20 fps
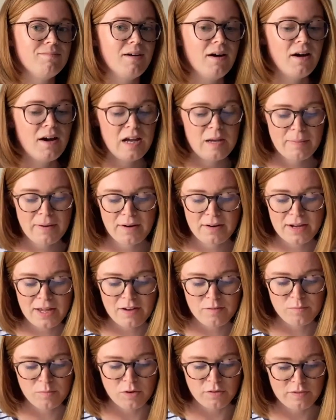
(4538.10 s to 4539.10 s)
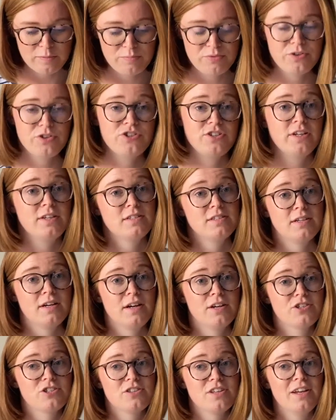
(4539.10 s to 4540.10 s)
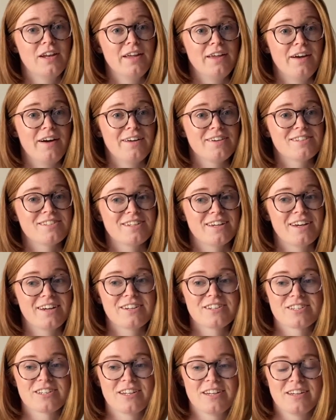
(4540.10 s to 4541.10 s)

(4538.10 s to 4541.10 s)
I apparently have more of a project stash than a yarn stash.